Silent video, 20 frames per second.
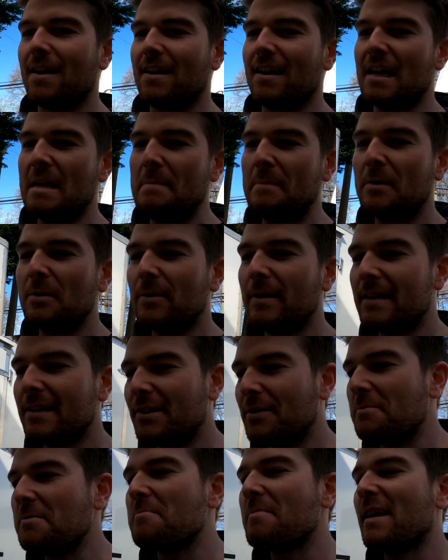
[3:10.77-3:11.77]
I am going
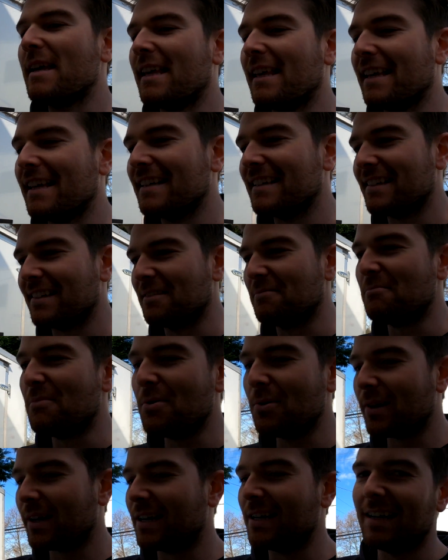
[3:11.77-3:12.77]
to be making some
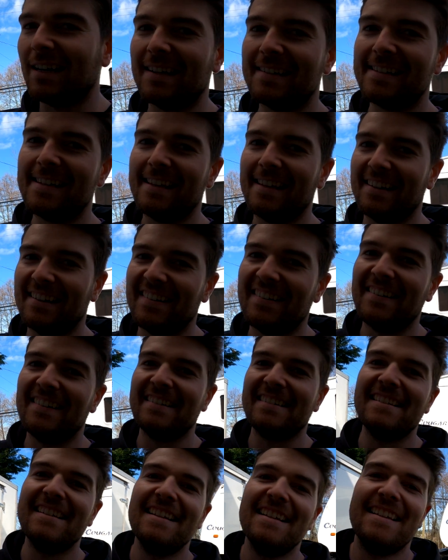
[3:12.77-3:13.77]
more content
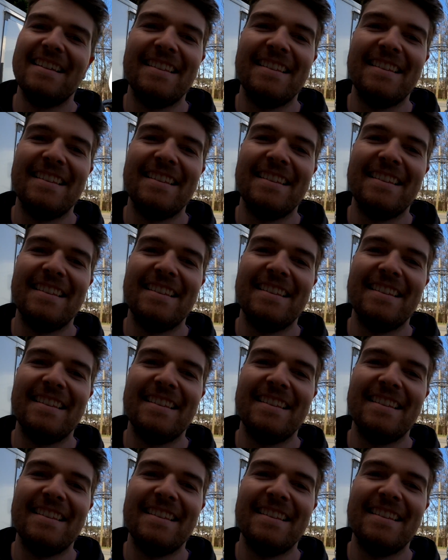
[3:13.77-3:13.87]
on